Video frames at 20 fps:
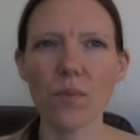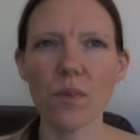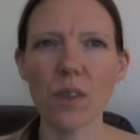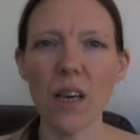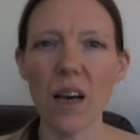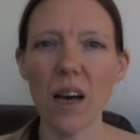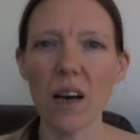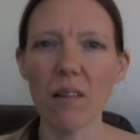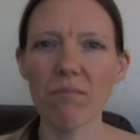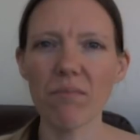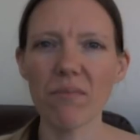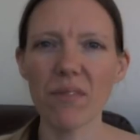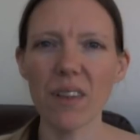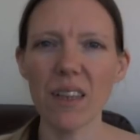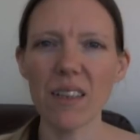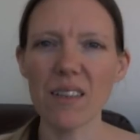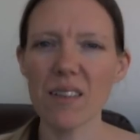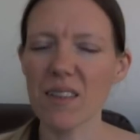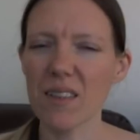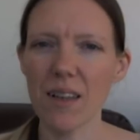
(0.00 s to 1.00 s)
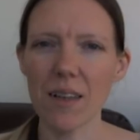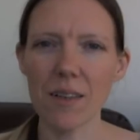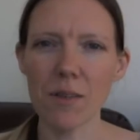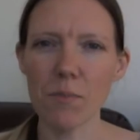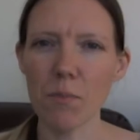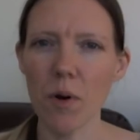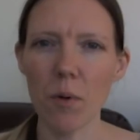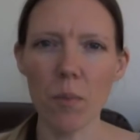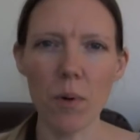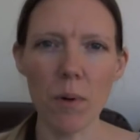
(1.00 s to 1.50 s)
yeah, that's
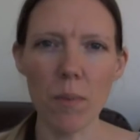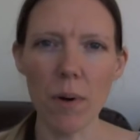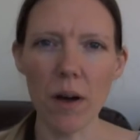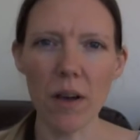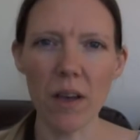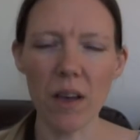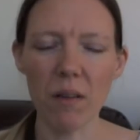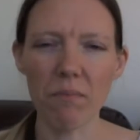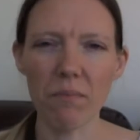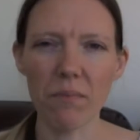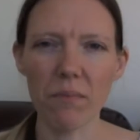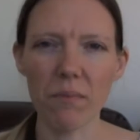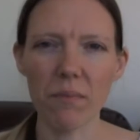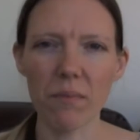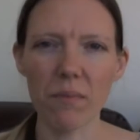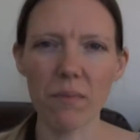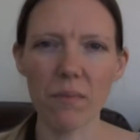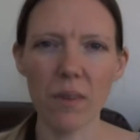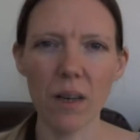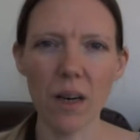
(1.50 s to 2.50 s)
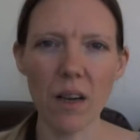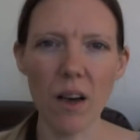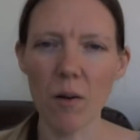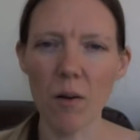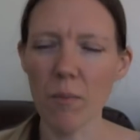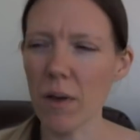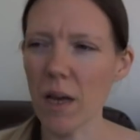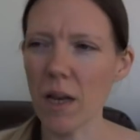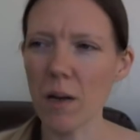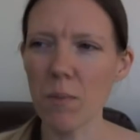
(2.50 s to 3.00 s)
probably about it. I
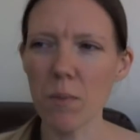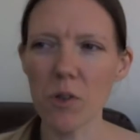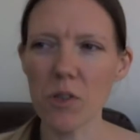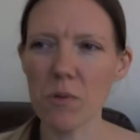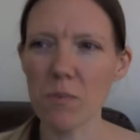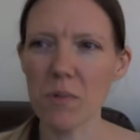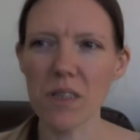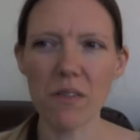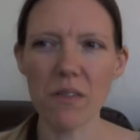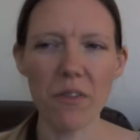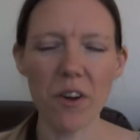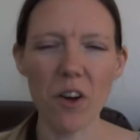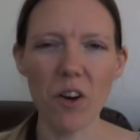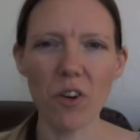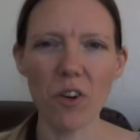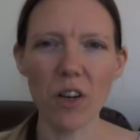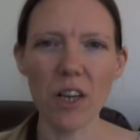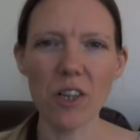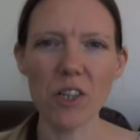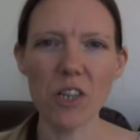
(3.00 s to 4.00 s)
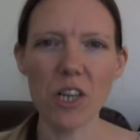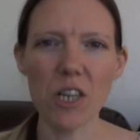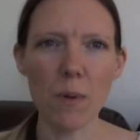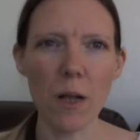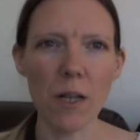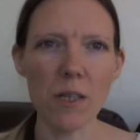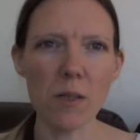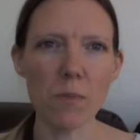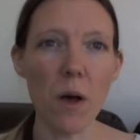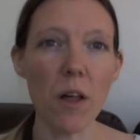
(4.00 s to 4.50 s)
can't be any more specific on next year's
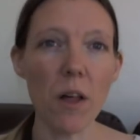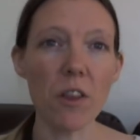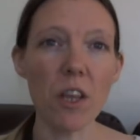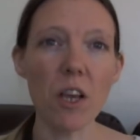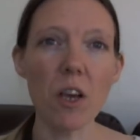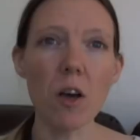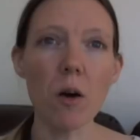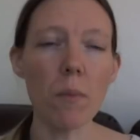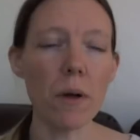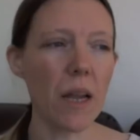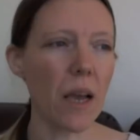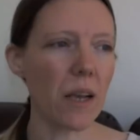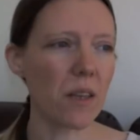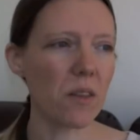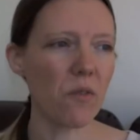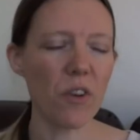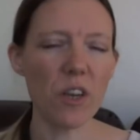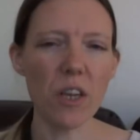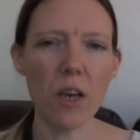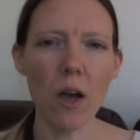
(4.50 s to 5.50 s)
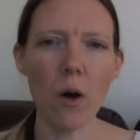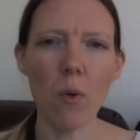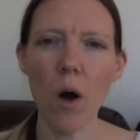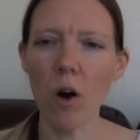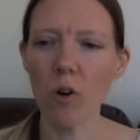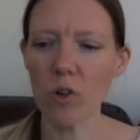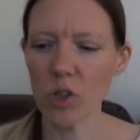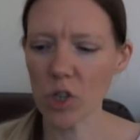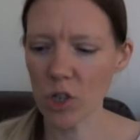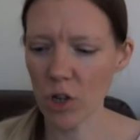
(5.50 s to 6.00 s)
plans, but I think on my next video
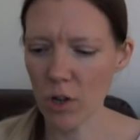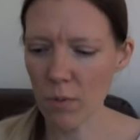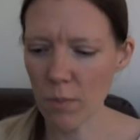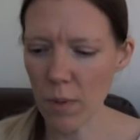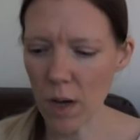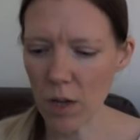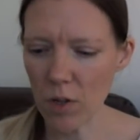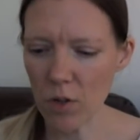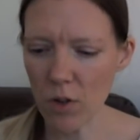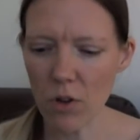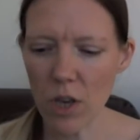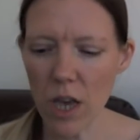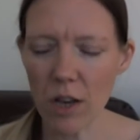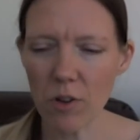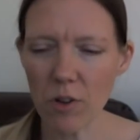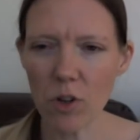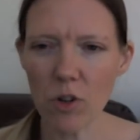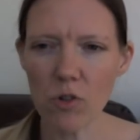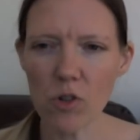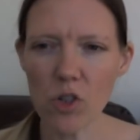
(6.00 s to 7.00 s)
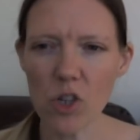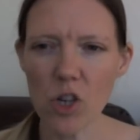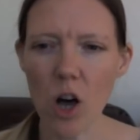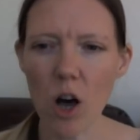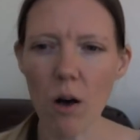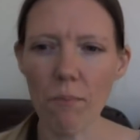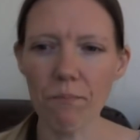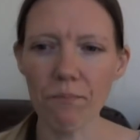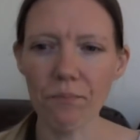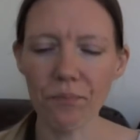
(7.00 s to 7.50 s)
I'll show you my New Year, New
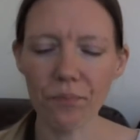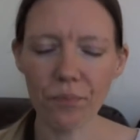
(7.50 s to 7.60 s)
Start.